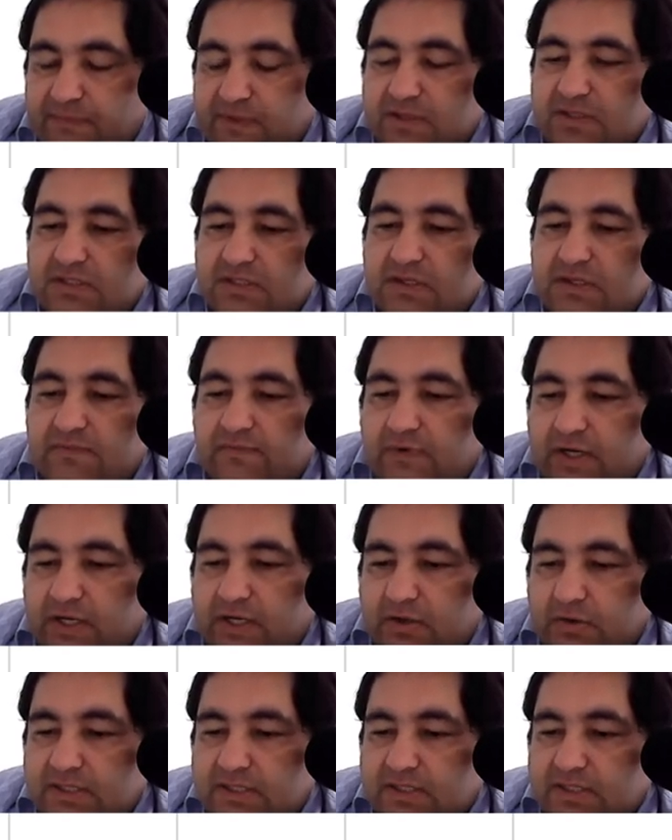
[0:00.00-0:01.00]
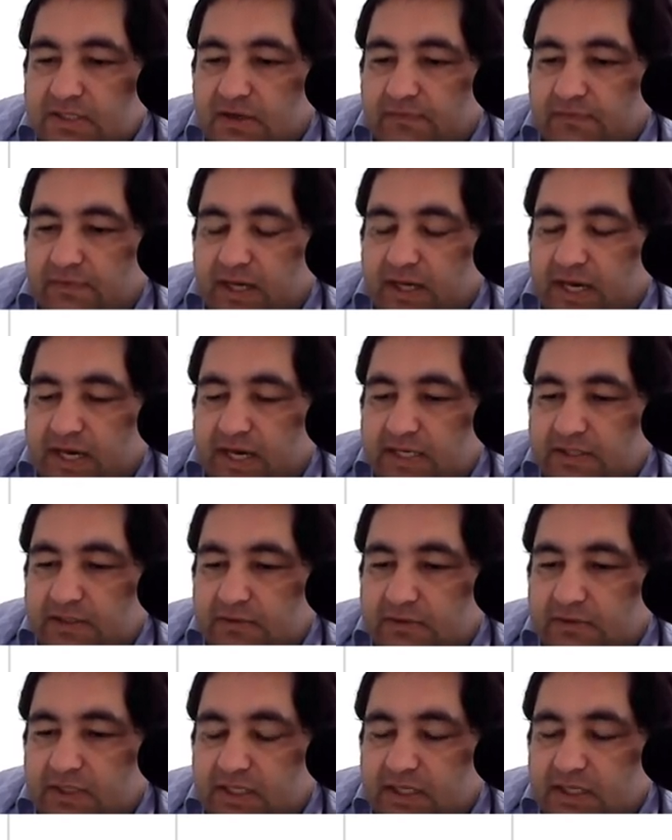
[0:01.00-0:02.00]
So frequency of I to
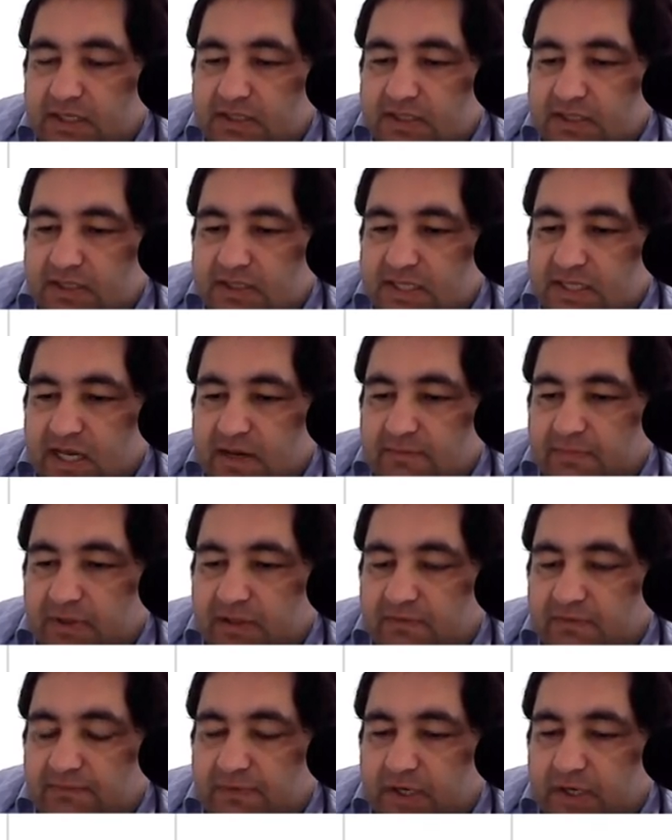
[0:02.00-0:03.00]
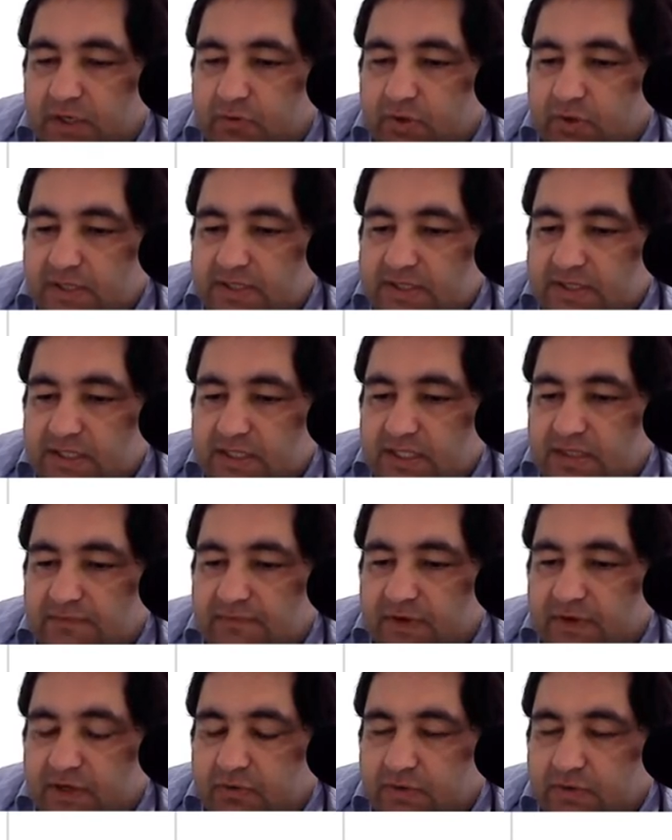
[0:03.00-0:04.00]
D is a sampling frequency, and
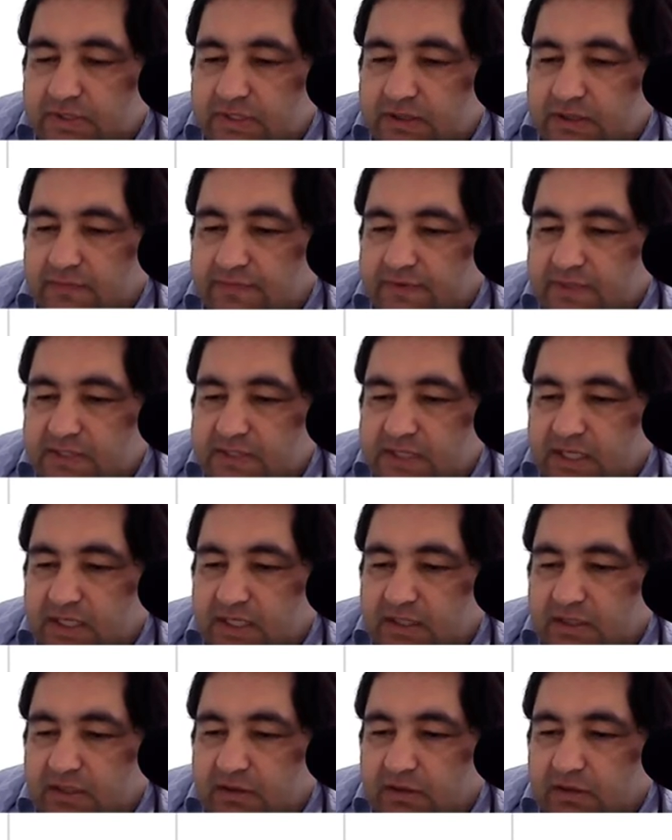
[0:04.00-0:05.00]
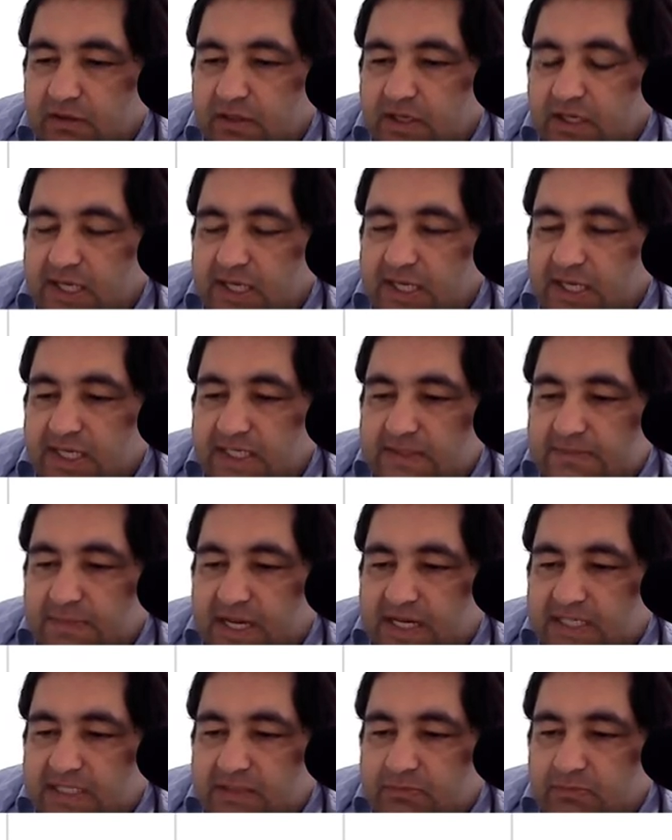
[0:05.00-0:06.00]
frequency of the signal is
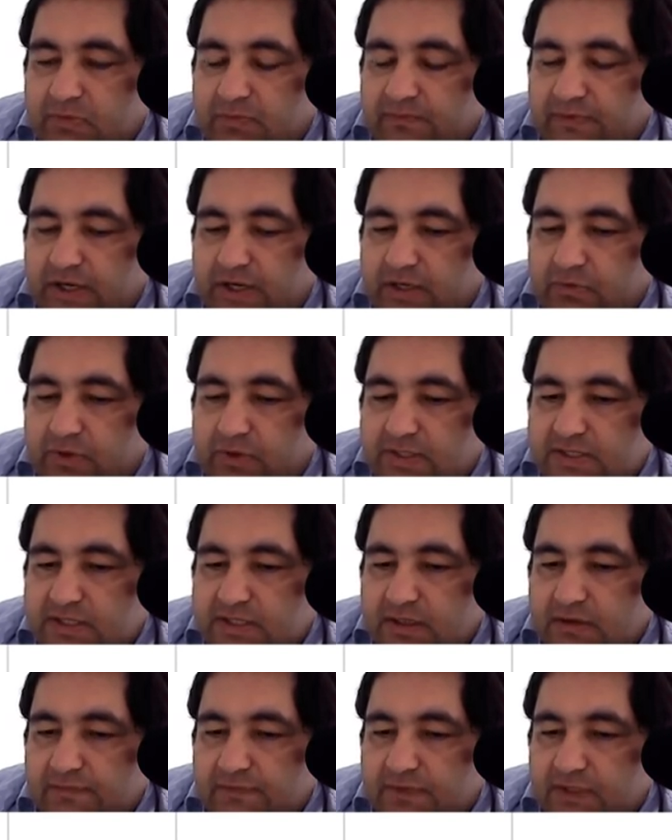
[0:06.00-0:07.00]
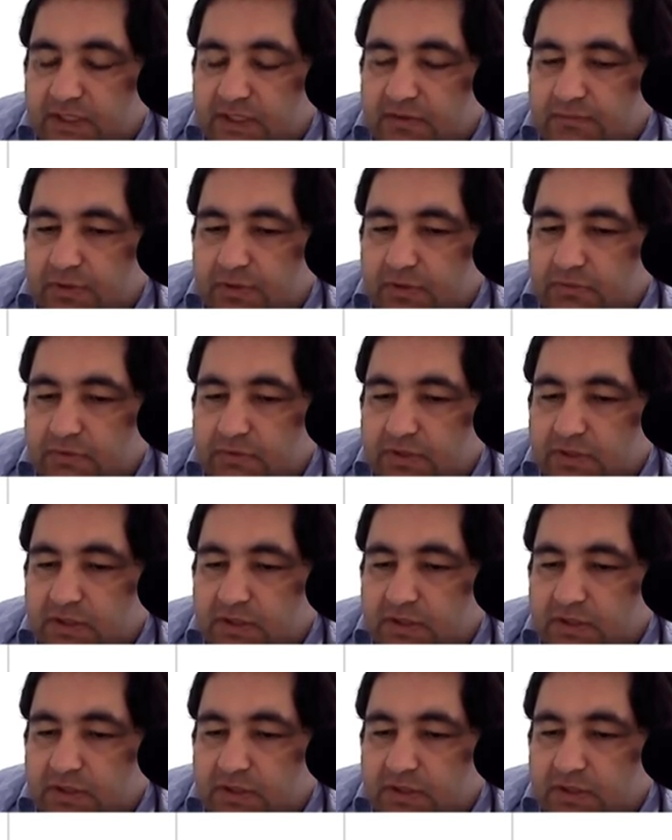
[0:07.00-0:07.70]
maximum frequency of the input